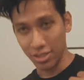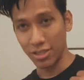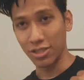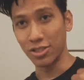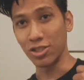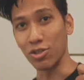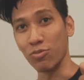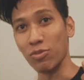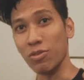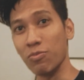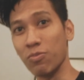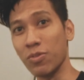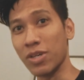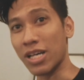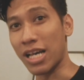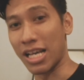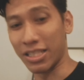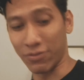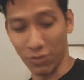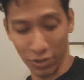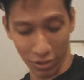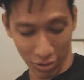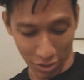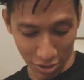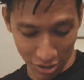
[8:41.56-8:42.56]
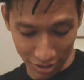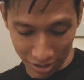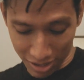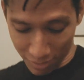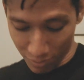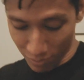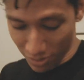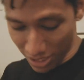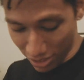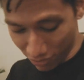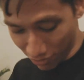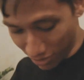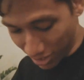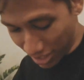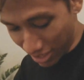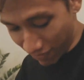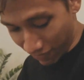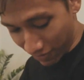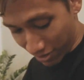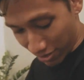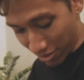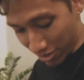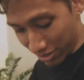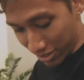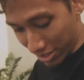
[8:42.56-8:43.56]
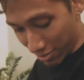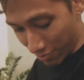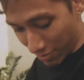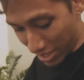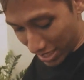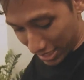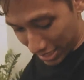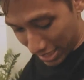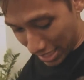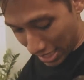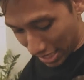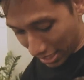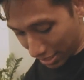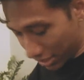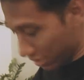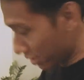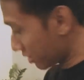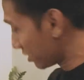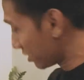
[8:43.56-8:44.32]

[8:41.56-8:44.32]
So people ask for Colossal merch, we give Colossal merch lah.